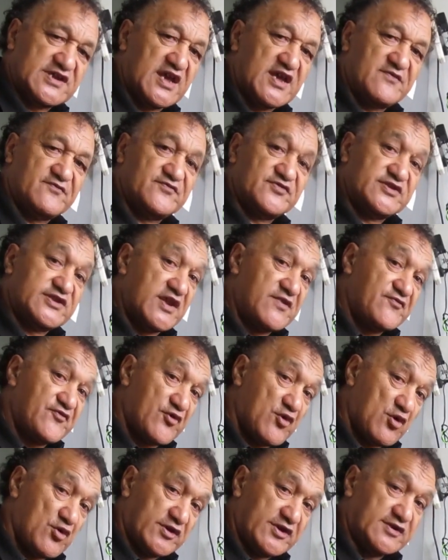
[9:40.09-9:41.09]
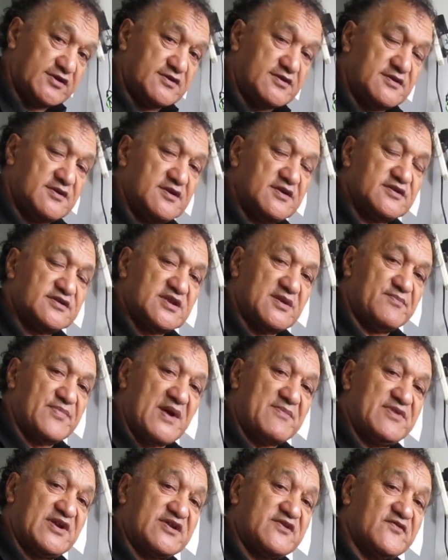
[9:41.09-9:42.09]
They have defrauded the
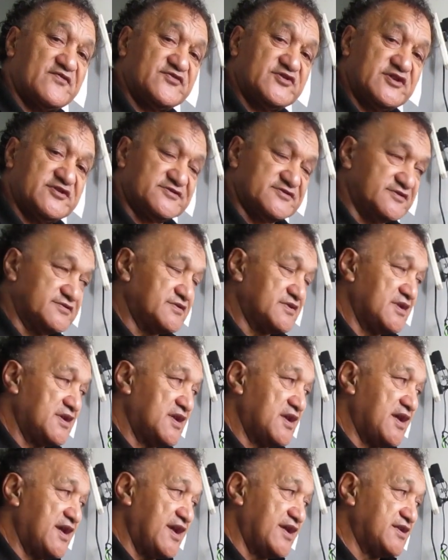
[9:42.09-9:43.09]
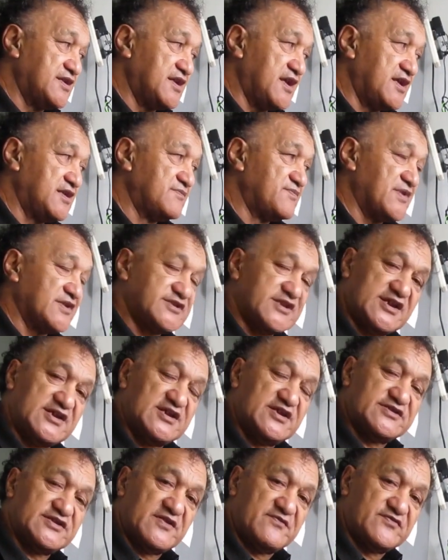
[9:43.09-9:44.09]
public of New Zealand, and in
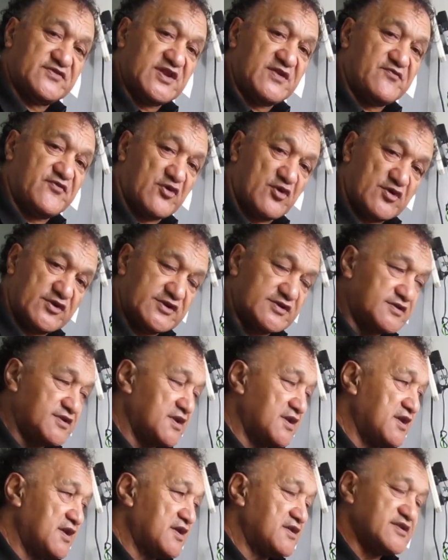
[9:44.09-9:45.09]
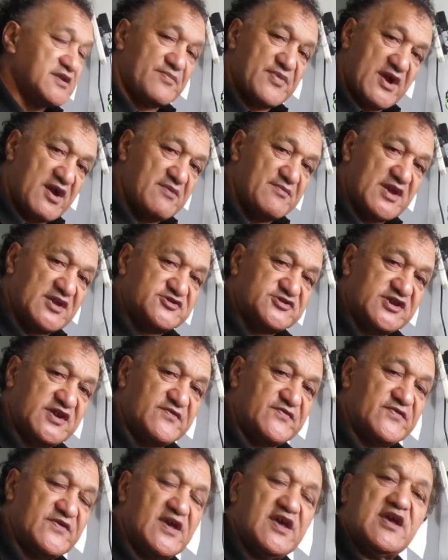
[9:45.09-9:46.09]
particular they've defrauded the Paramount
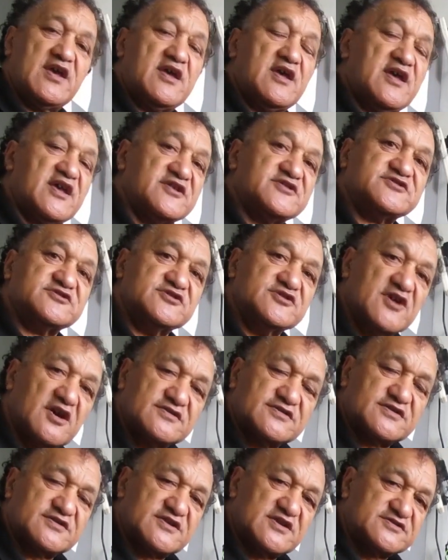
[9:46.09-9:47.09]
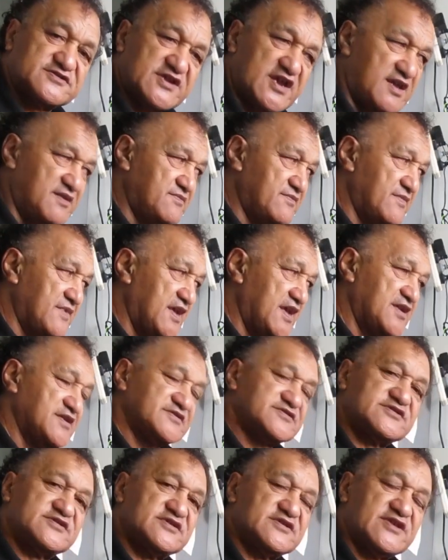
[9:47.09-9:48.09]
Chief, is not the same
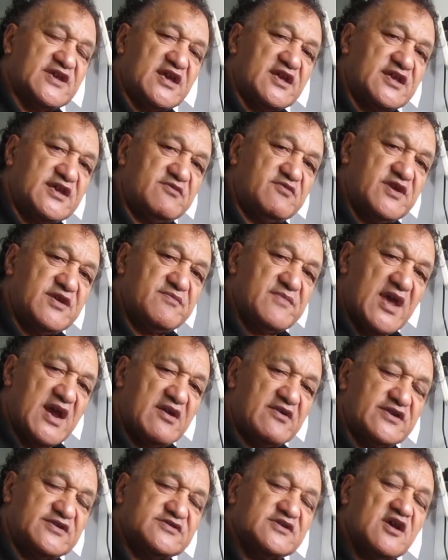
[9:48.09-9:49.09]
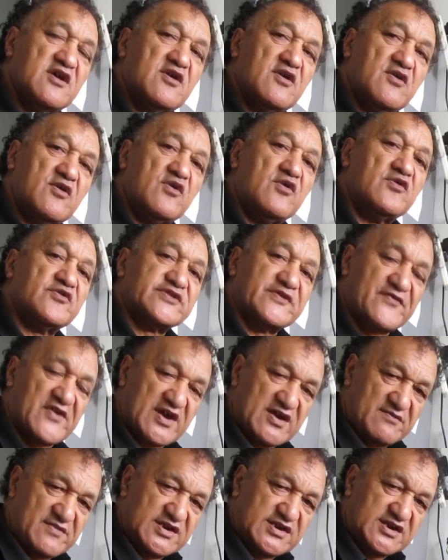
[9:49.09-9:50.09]
as the Iwi Māori or the
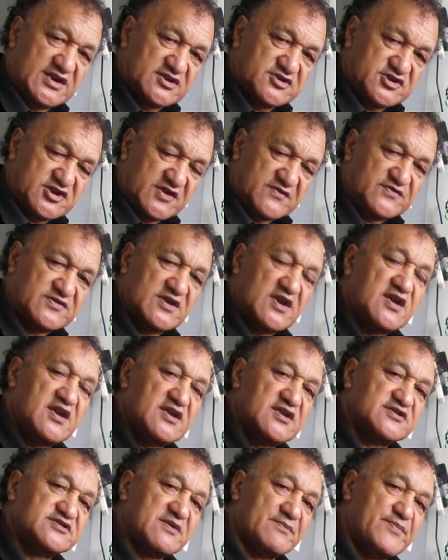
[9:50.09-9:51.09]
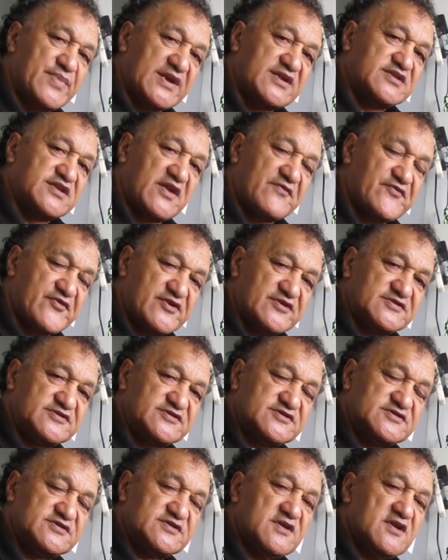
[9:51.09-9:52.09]
Whakamininga chiefs. There's a big
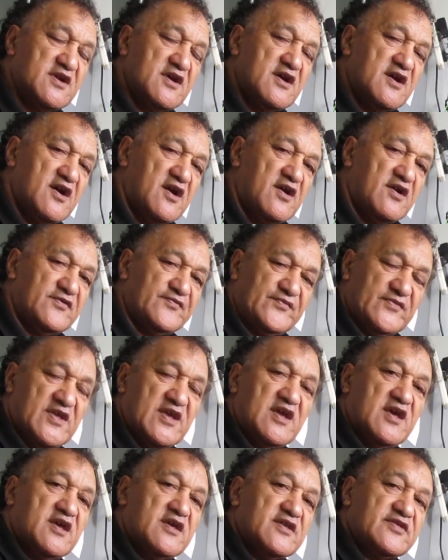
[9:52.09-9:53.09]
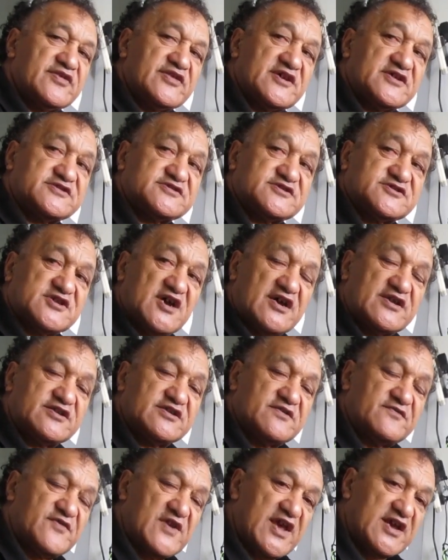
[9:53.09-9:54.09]
difference on the side
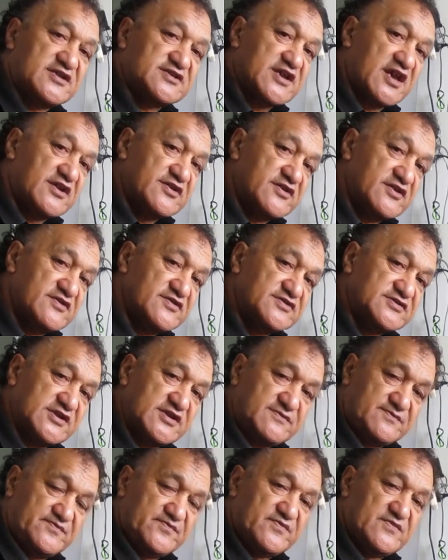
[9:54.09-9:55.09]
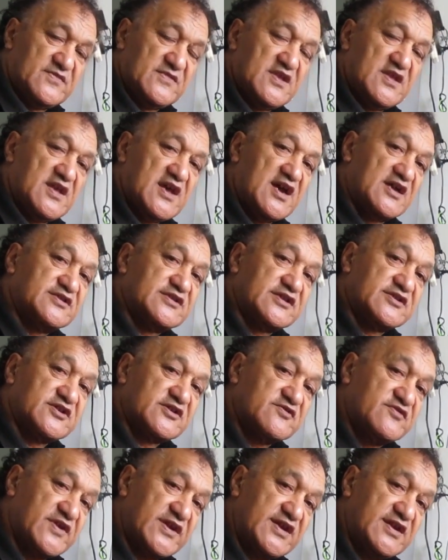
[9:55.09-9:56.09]
of the flag they're using under the
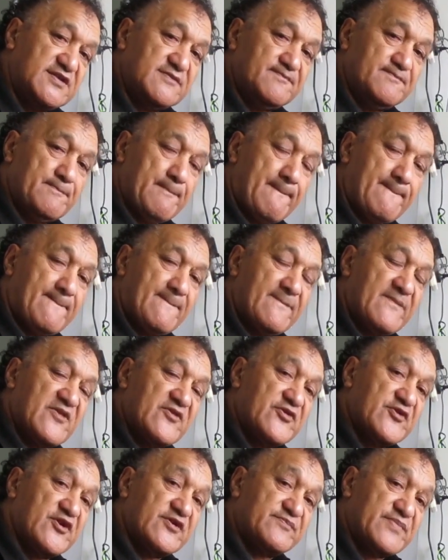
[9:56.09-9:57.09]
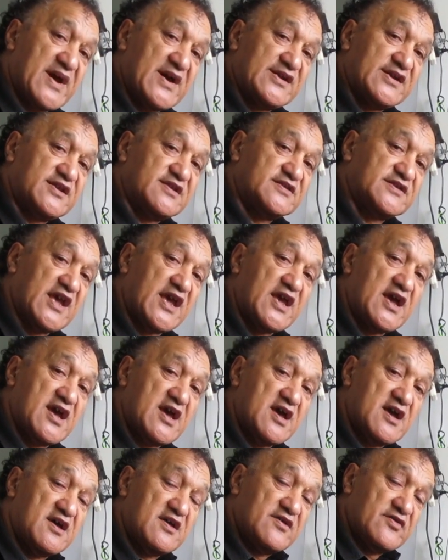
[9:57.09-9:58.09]
Queen, third party. They
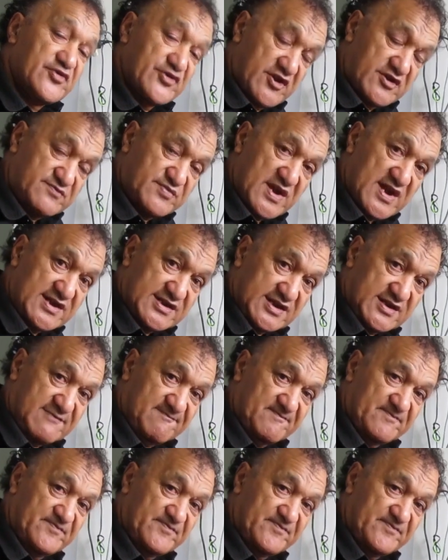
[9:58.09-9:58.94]
are third party.